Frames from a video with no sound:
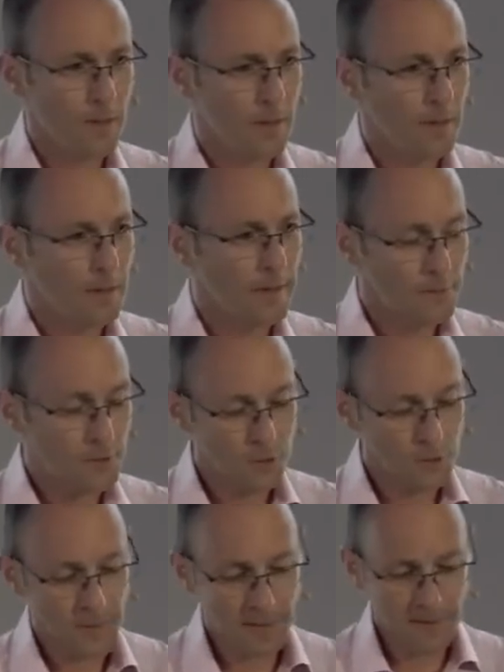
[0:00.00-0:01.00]
Now, I've talked
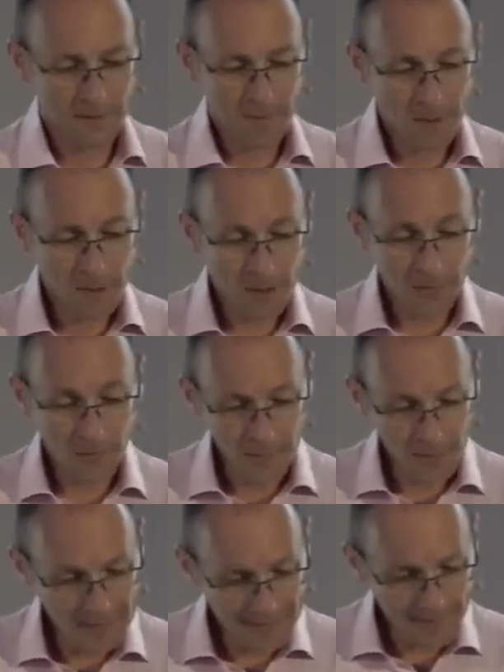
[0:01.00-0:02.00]
about the emotion of it,
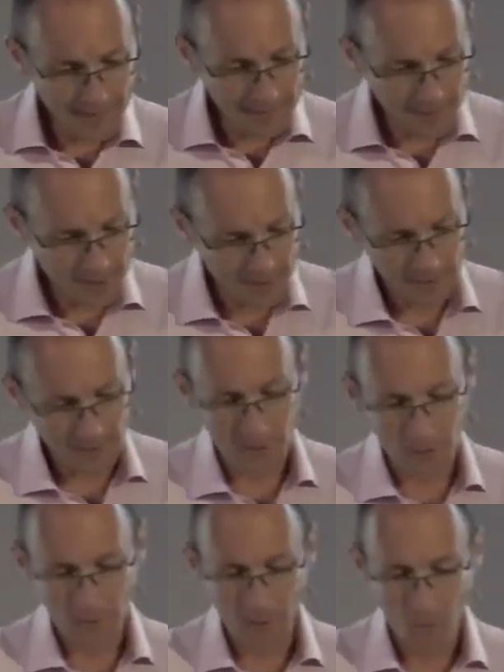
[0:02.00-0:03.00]
but let me just talk
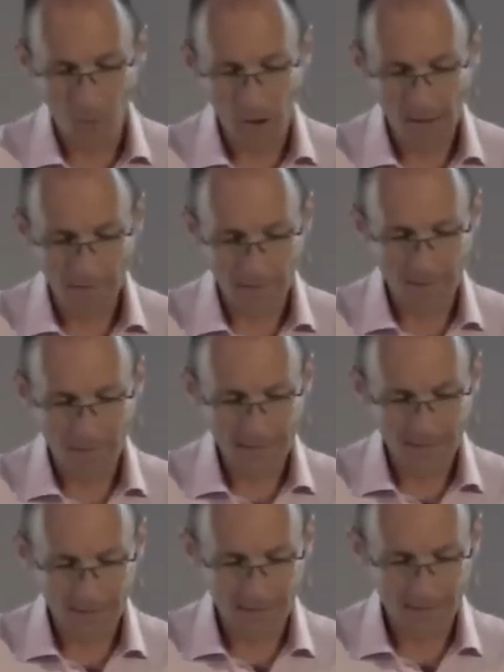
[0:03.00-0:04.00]
about why this
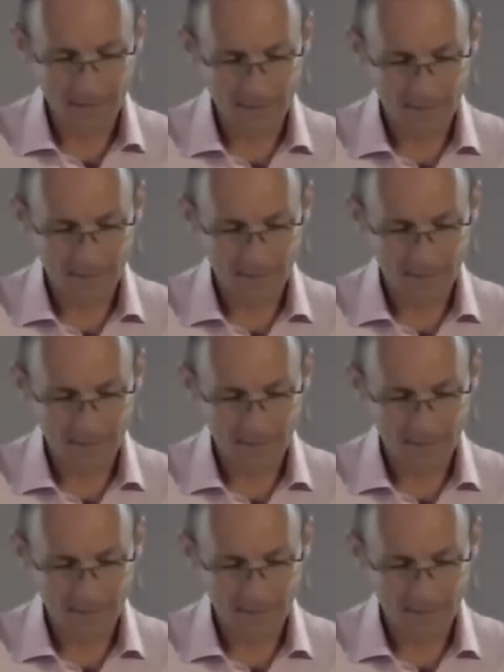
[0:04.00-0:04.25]
matters.